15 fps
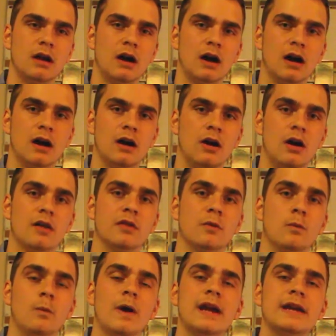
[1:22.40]
on the
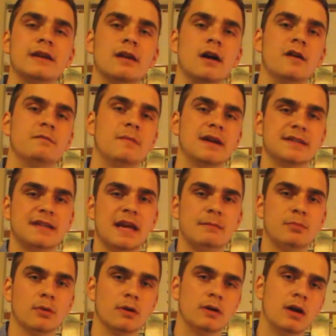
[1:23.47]
weight of my
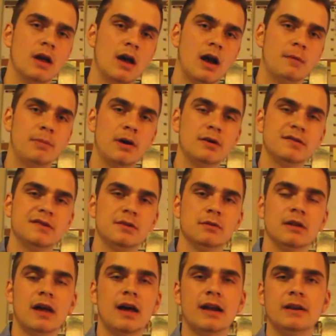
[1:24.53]
skateboard, opposed to a
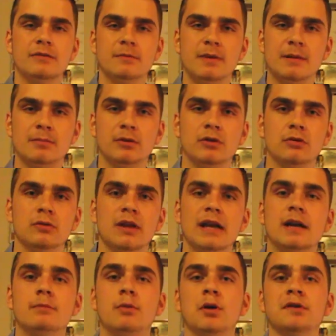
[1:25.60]
lot of different people who
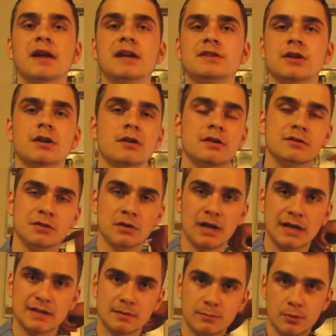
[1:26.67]
like a board that turns or
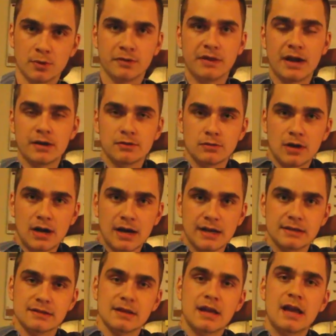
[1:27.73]
likes a board that
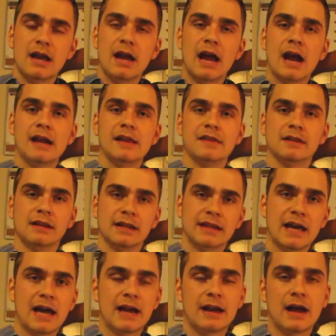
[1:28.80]
grinds, anything like
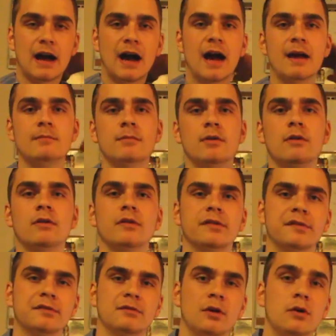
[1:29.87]
that. I'm
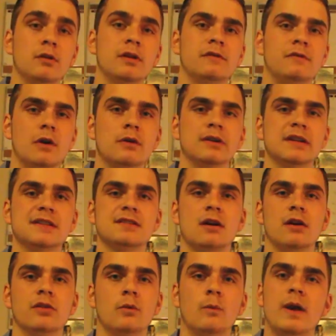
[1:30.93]
solely focused
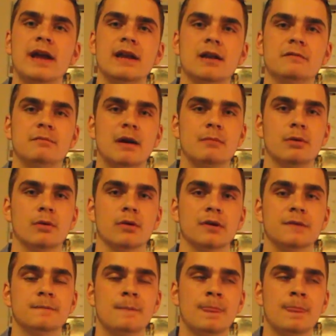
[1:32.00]
on the weight of my board,